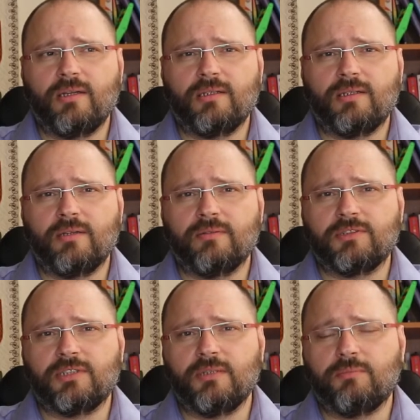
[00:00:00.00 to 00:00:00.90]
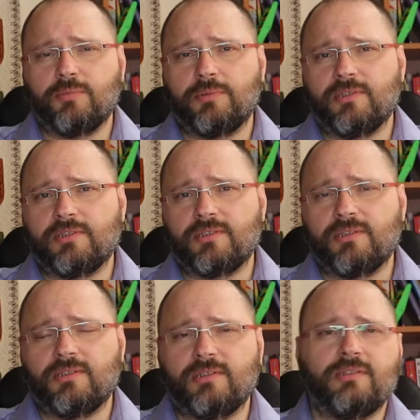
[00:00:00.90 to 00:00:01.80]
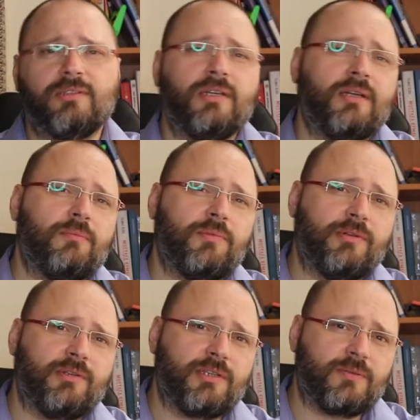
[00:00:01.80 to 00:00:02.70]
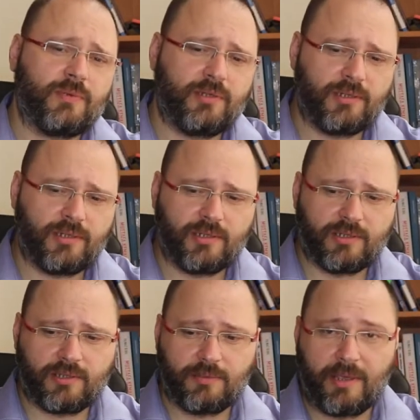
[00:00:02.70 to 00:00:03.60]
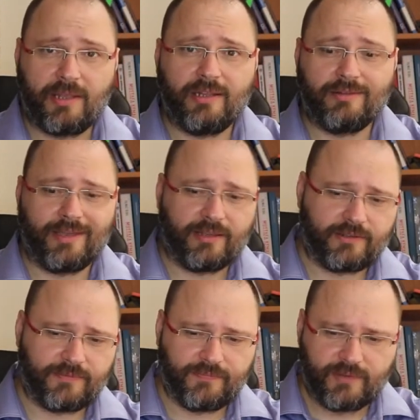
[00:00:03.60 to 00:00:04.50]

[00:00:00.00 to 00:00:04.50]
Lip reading: I will say, populist politics will remain intact.